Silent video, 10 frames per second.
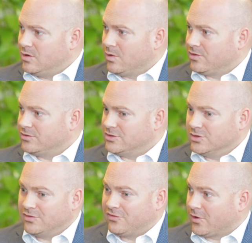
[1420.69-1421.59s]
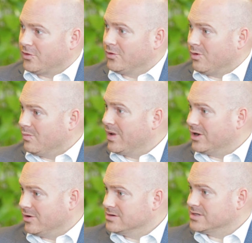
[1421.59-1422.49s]
or to further or
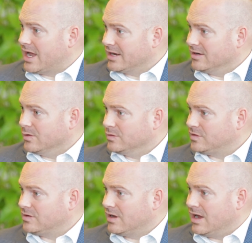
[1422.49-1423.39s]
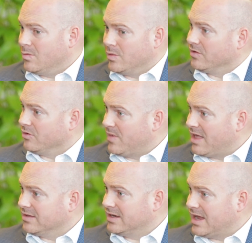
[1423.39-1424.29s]
better diagnose whatever
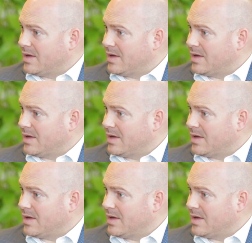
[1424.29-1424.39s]
malady